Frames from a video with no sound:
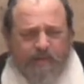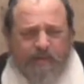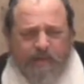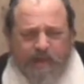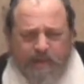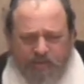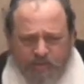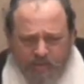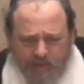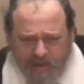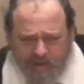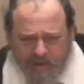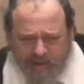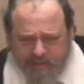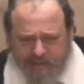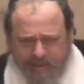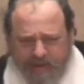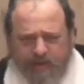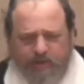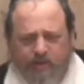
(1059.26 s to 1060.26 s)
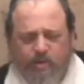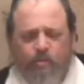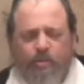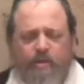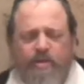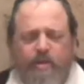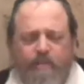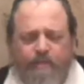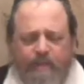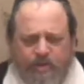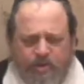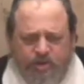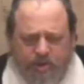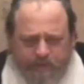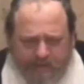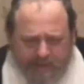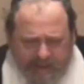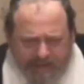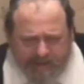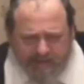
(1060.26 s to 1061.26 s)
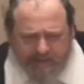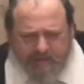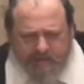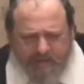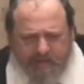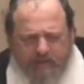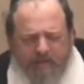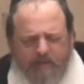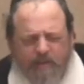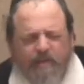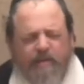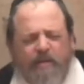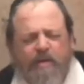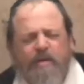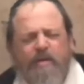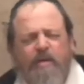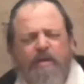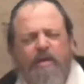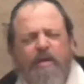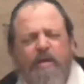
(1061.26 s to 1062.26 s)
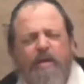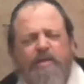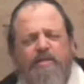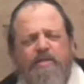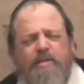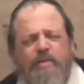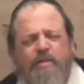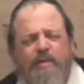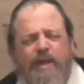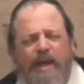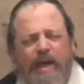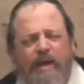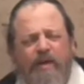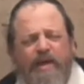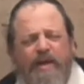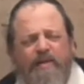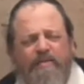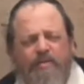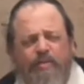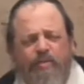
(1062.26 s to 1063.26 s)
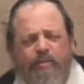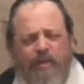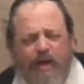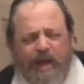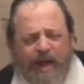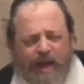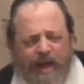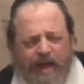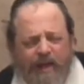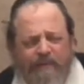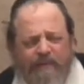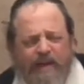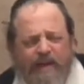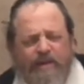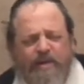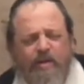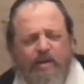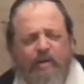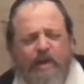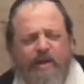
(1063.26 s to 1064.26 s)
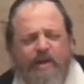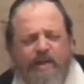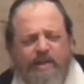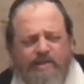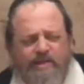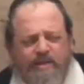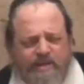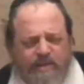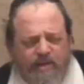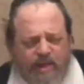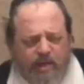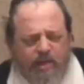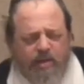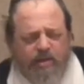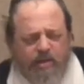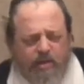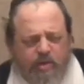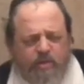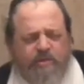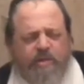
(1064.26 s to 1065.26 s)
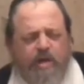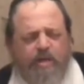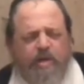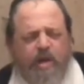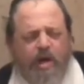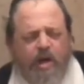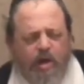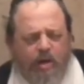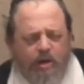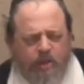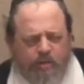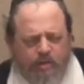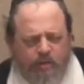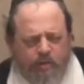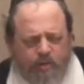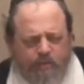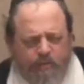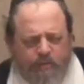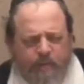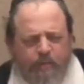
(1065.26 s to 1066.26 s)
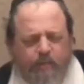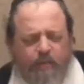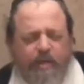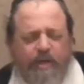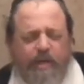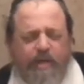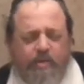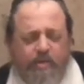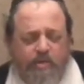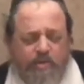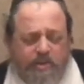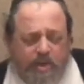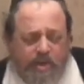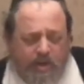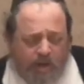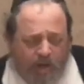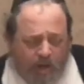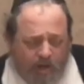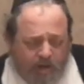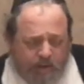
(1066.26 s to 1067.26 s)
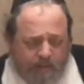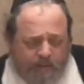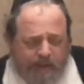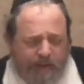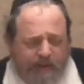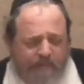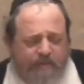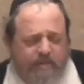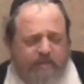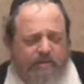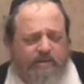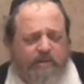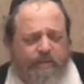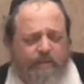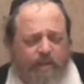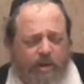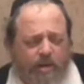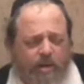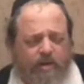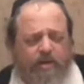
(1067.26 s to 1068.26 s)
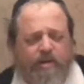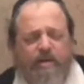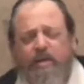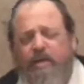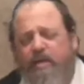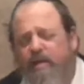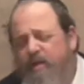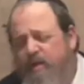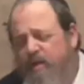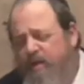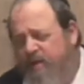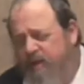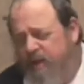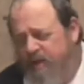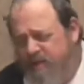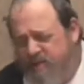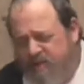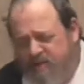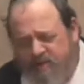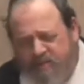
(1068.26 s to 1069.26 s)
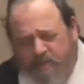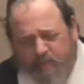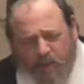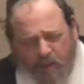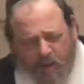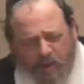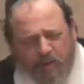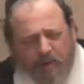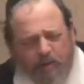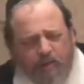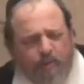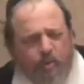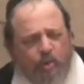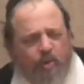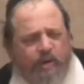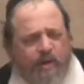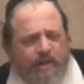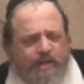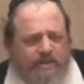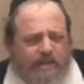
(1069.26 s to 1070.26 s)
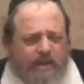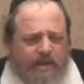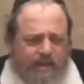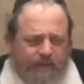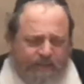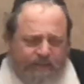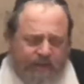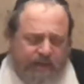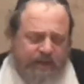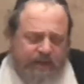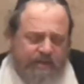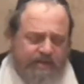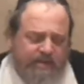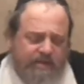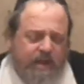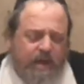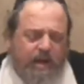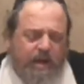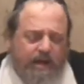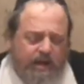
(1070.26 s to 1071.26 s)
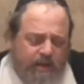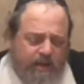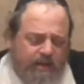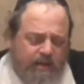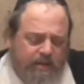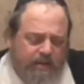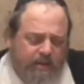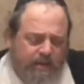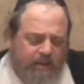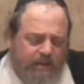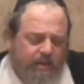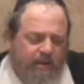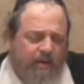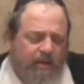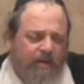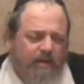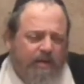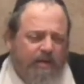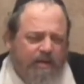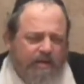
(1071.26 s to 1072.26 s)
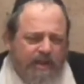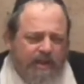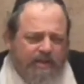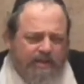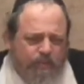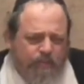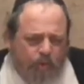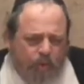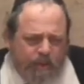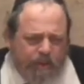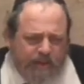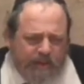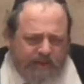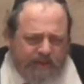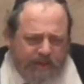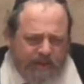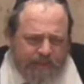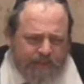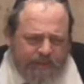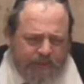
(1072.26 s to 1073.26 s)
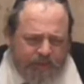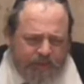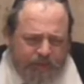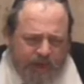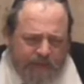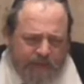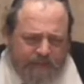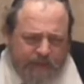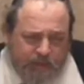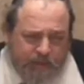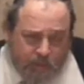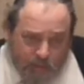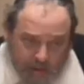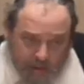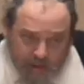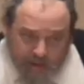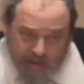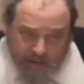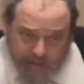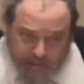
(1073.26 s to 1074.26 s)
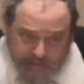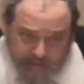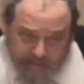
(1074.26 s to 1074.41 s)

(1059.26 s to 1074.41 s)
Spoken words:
He's trying to explain to you what the Mishnah meant. And so now after Rav, I know I can still use a kardum, but when I use the kardum, I have to use the part that's the smaller, more insignificant side, that's more matim for chopping wood.